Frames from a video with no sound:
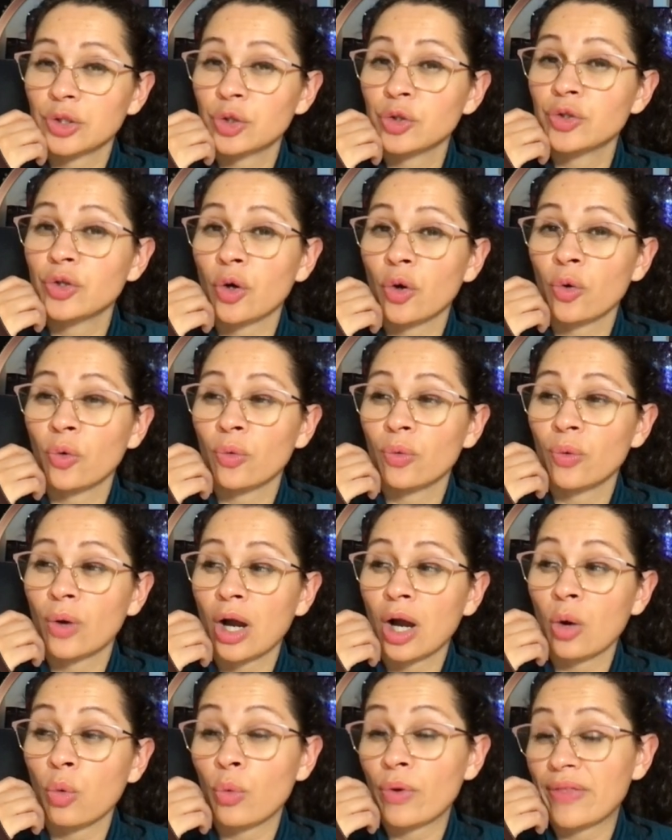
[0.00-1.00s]
you know,
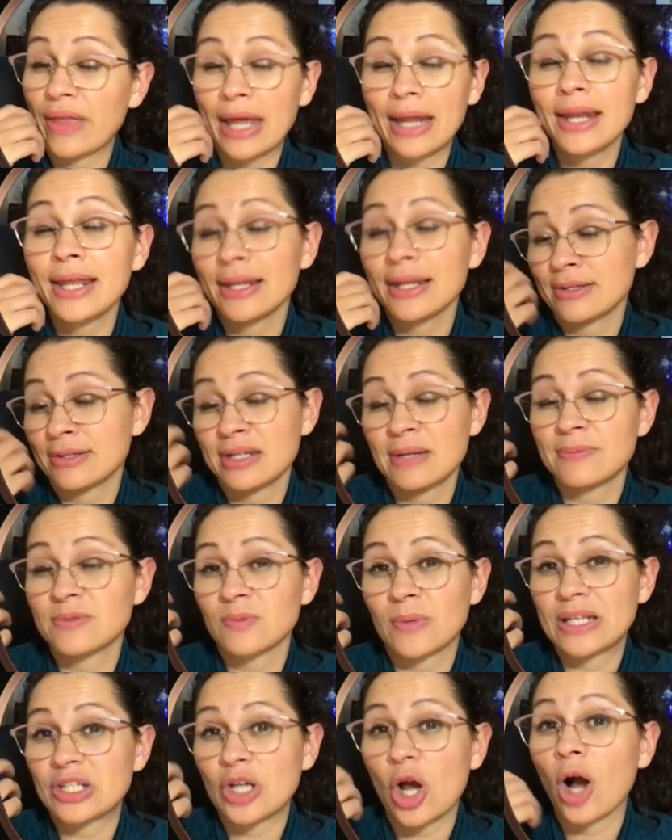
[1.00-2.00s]
with any deep
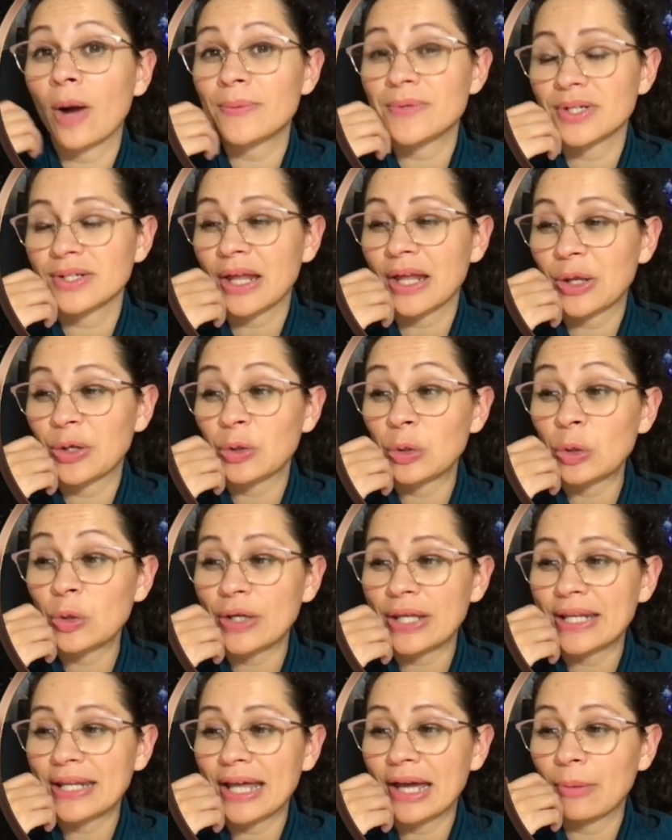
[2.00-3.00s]
space object that you're
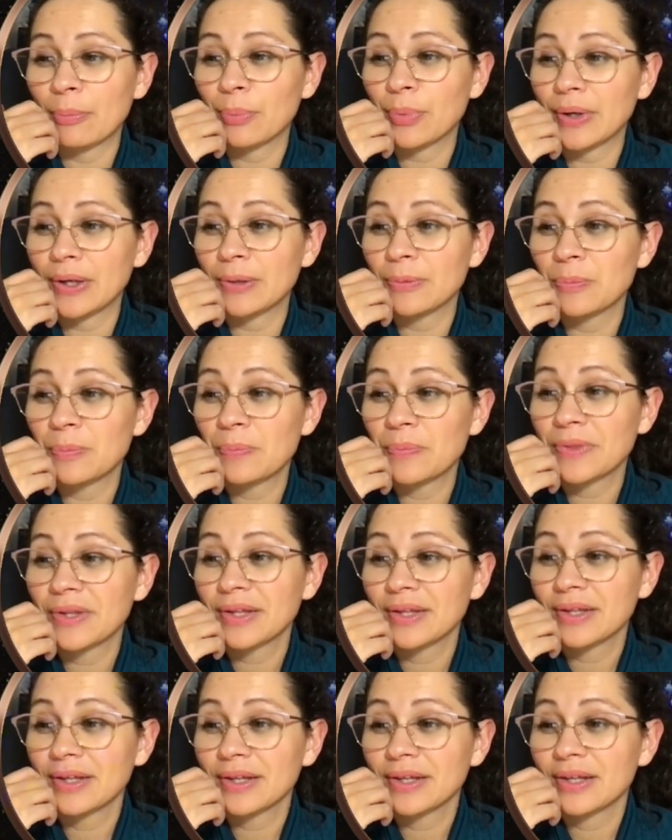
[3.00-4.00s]
looking at. But
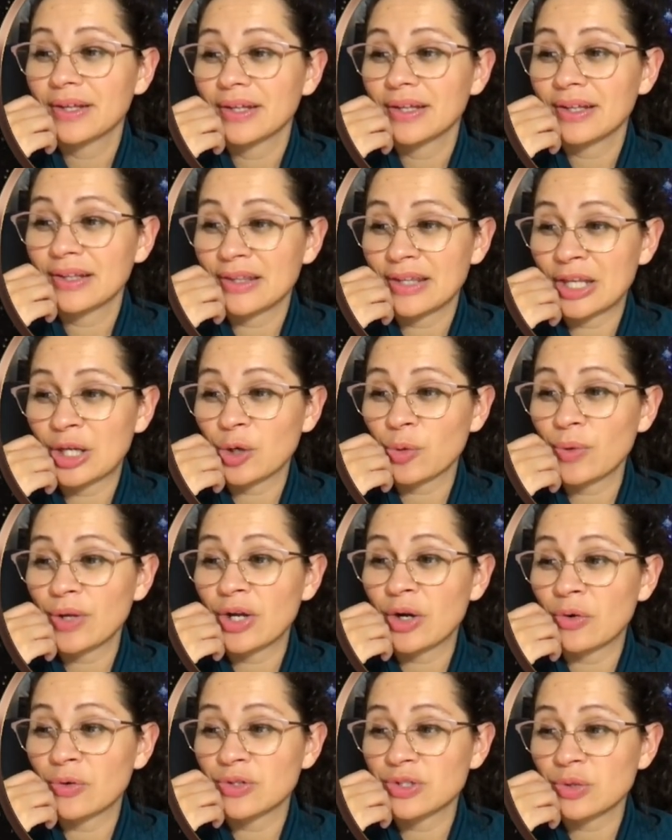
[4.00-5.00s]
here we
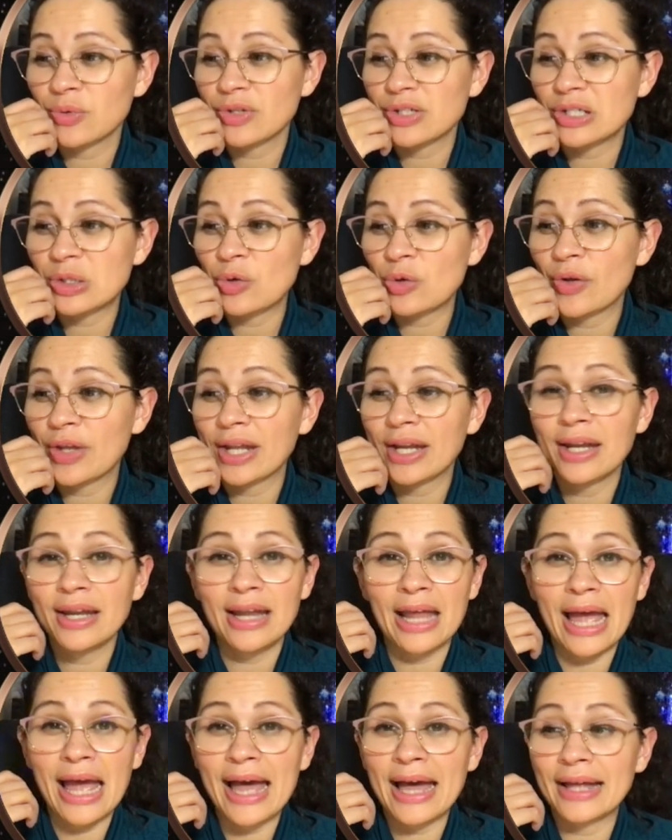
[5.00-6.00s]
go. So it's
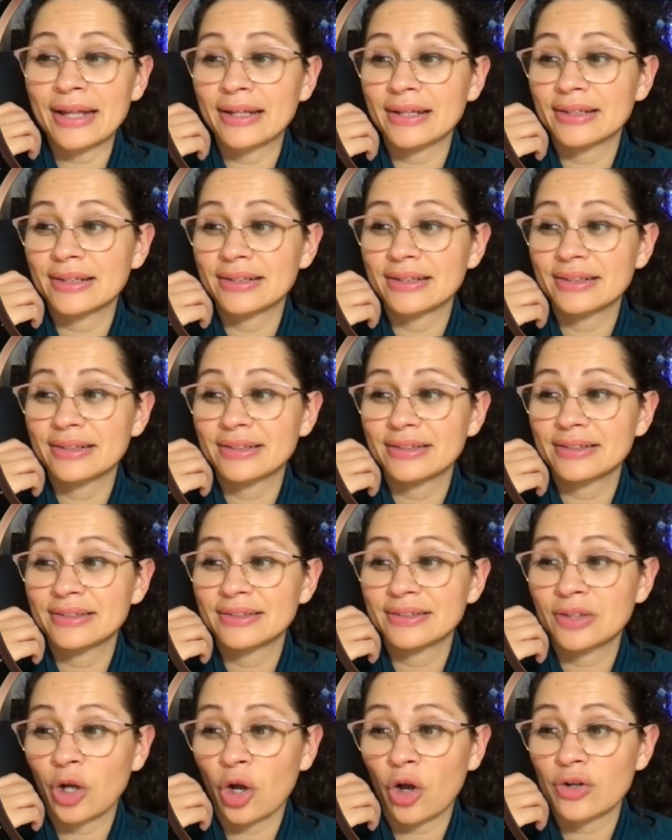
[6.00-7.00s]
located at
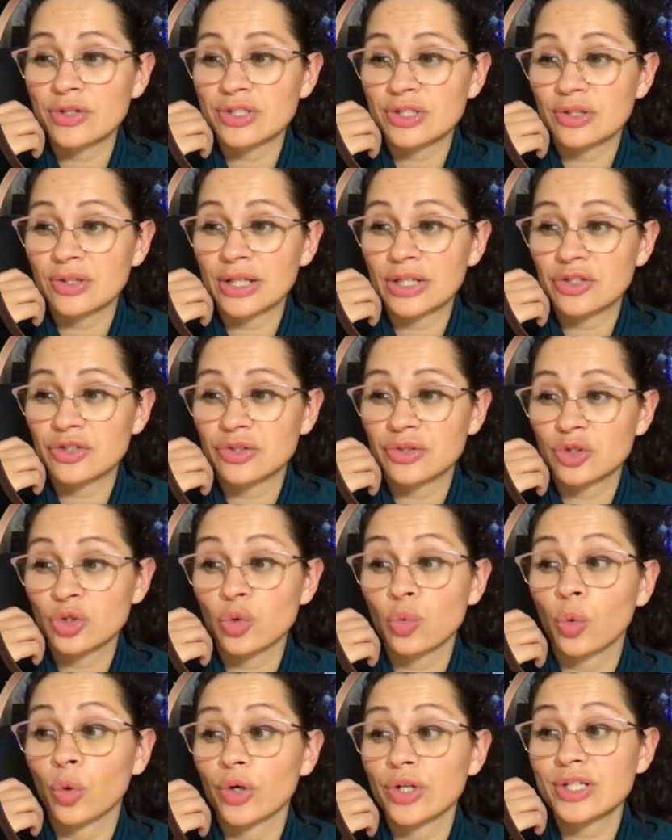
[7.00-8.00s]
the constellation,
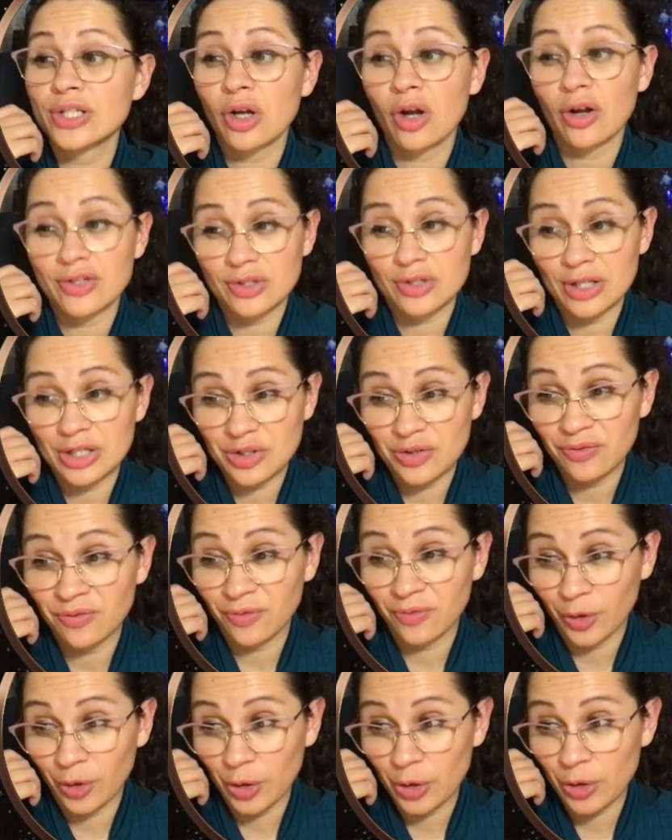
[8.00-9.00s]
towards the constellation
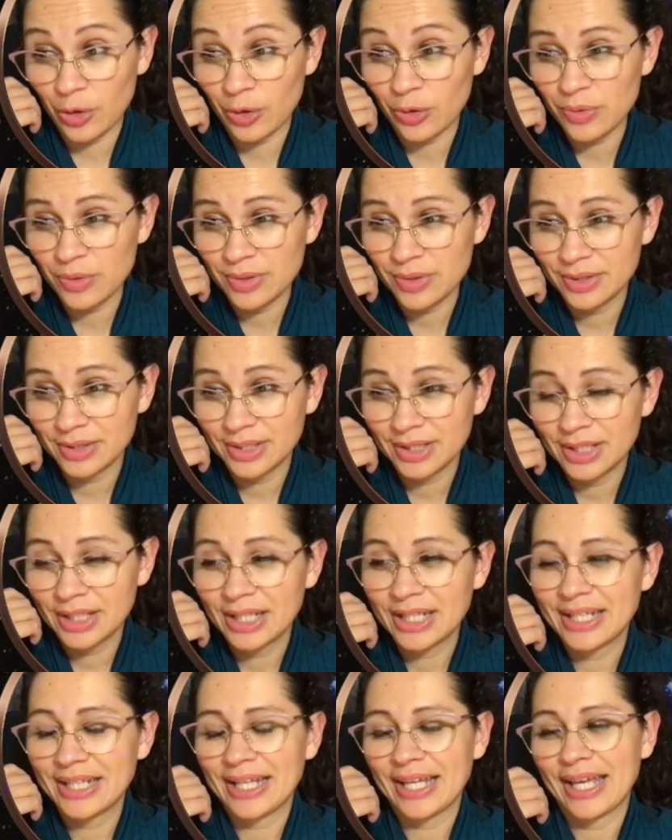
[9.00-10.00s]
of Virgo.
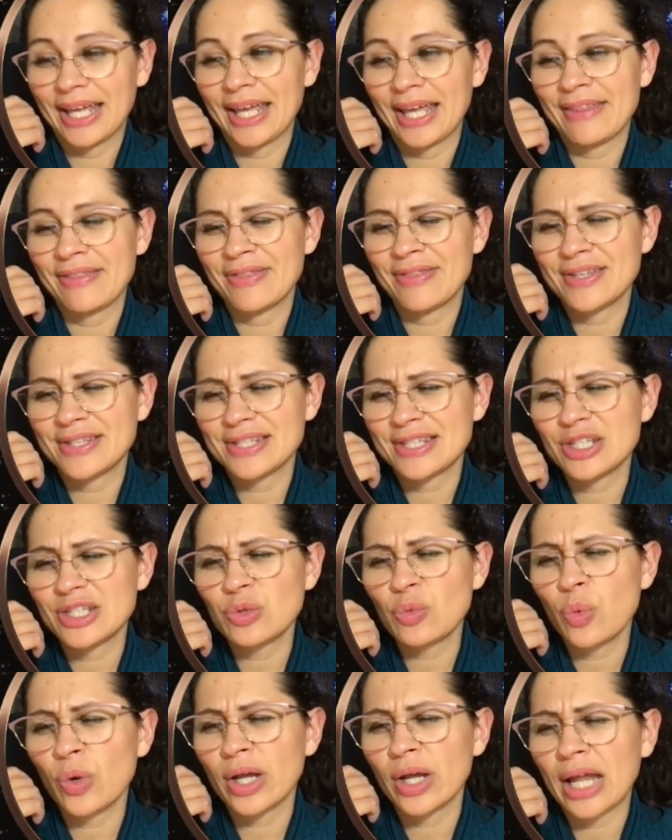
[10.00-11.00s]
And this
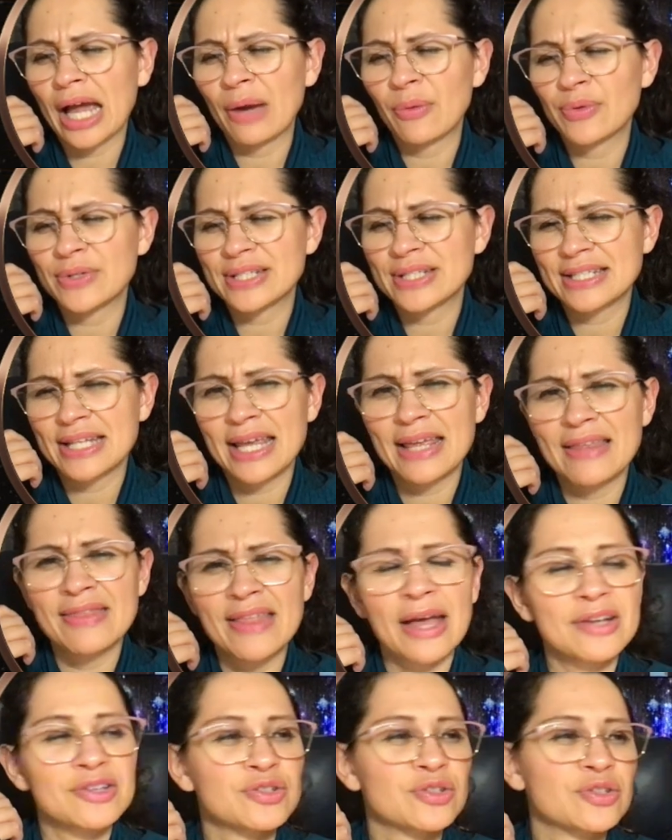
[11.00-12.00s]
is what I was saying
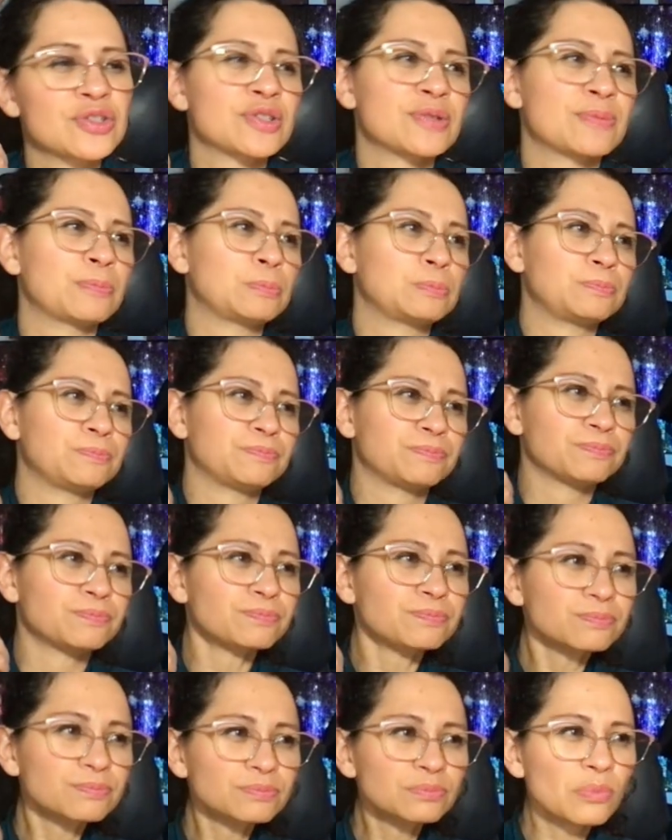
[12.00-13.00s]
that just
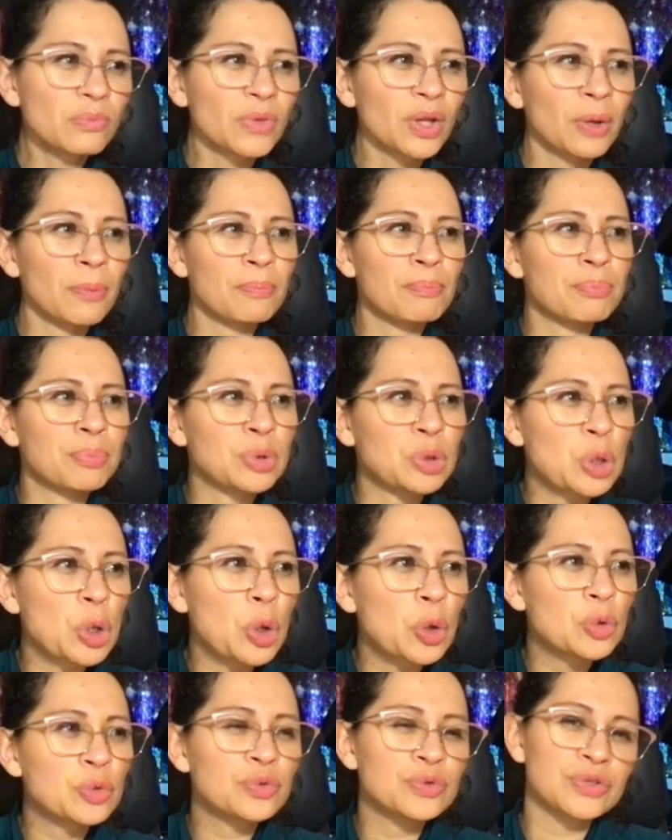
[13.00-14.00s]

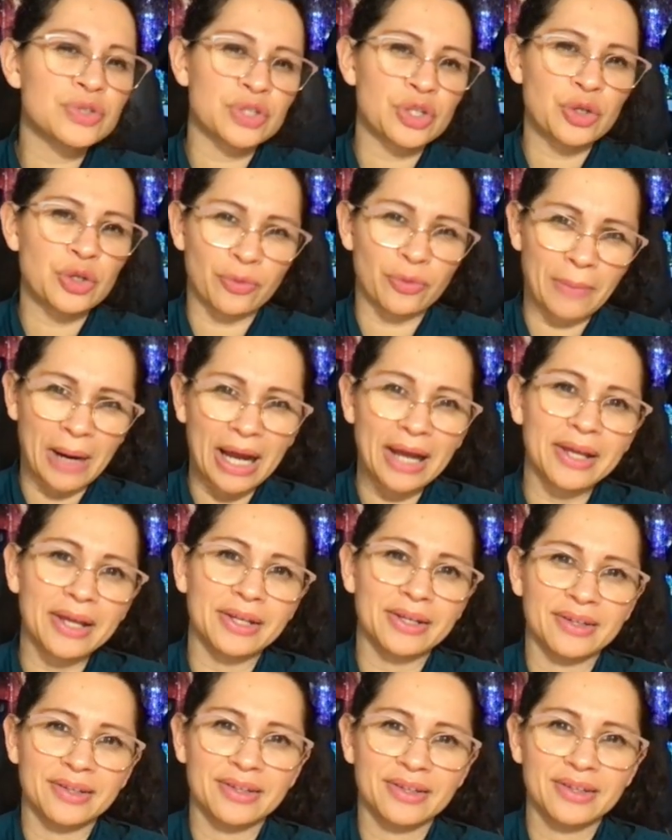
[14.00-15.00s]
blows your
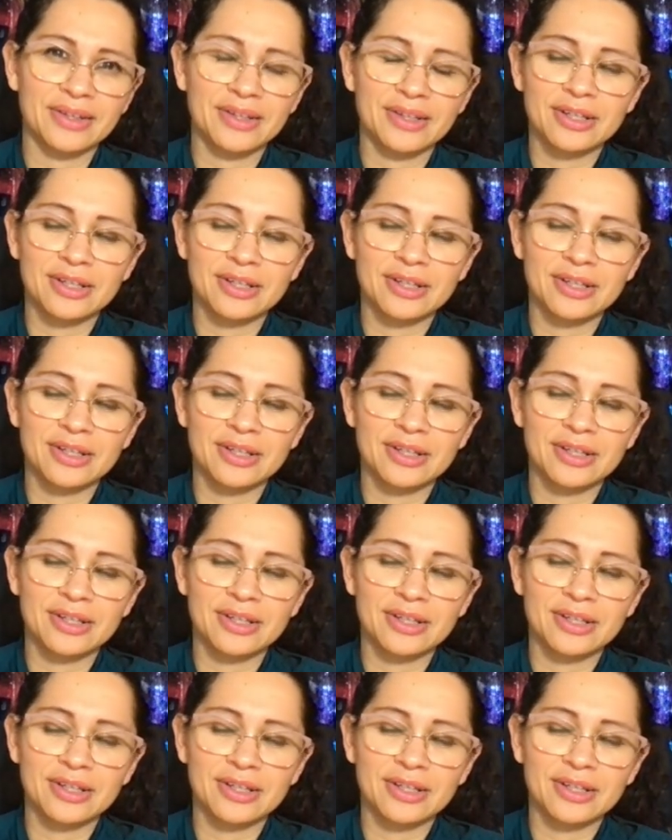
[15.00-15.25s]
mind.